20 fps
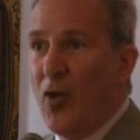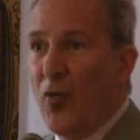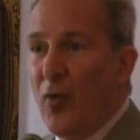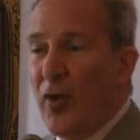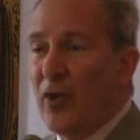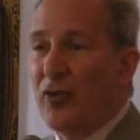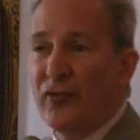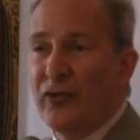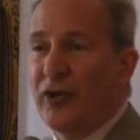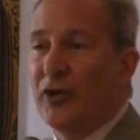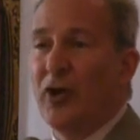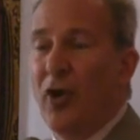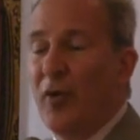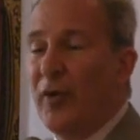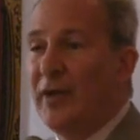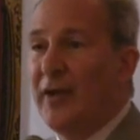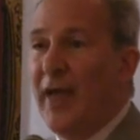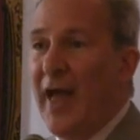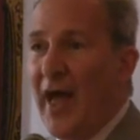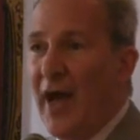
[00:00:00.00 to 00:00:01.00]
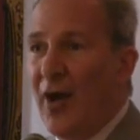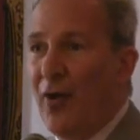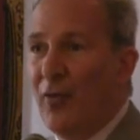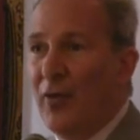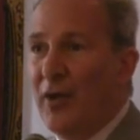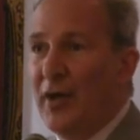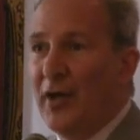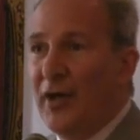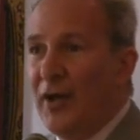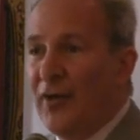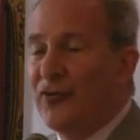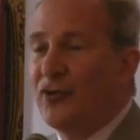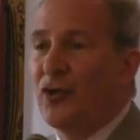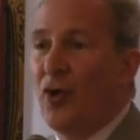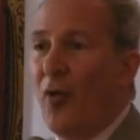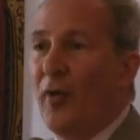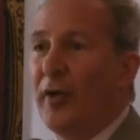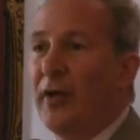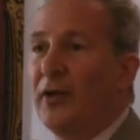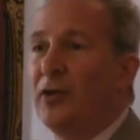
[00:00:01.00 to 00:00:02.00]
Where's it going now? It's
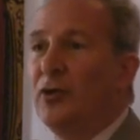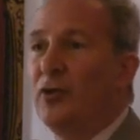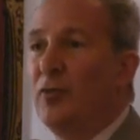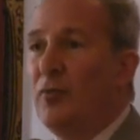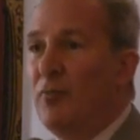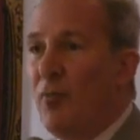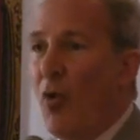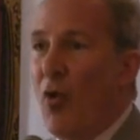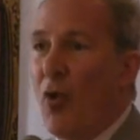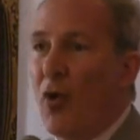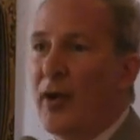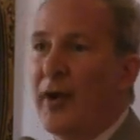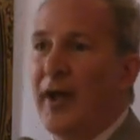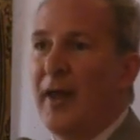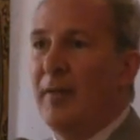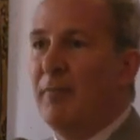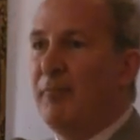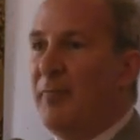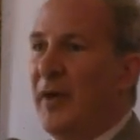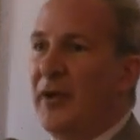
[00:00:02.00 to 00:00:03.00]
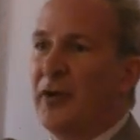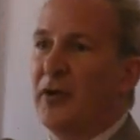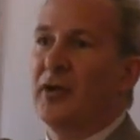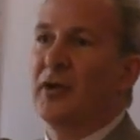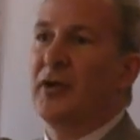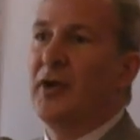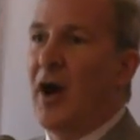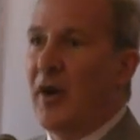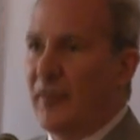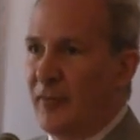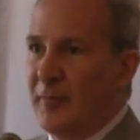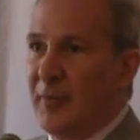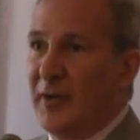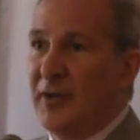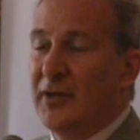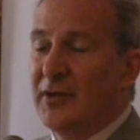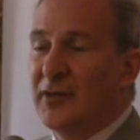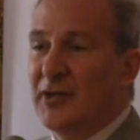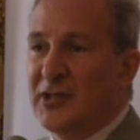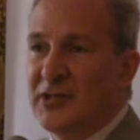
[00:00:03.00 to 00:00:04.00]
going into more and bigger
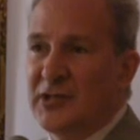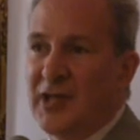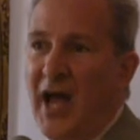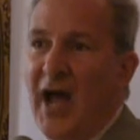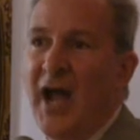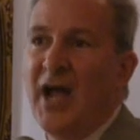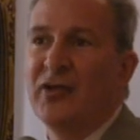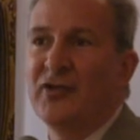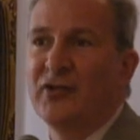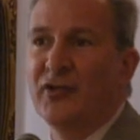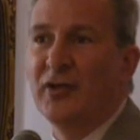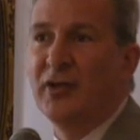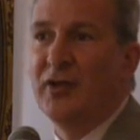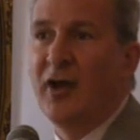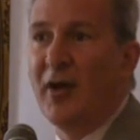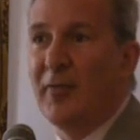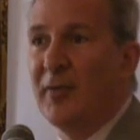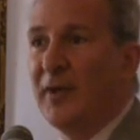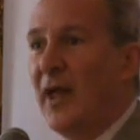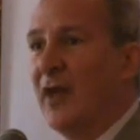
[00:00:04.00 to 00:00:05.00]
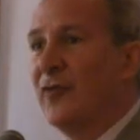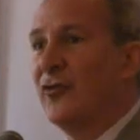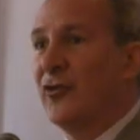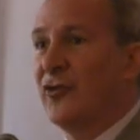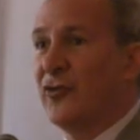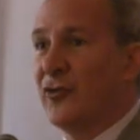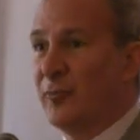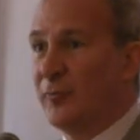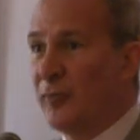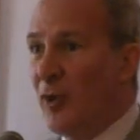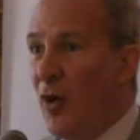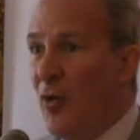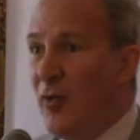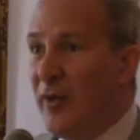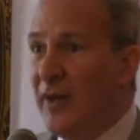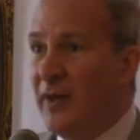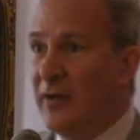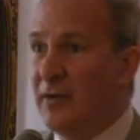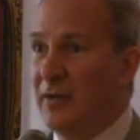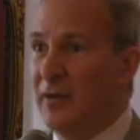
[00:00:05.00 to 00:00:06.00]
government. The size of the government has
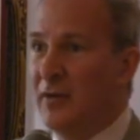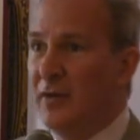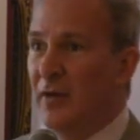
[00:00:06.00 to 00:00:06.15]
exploded.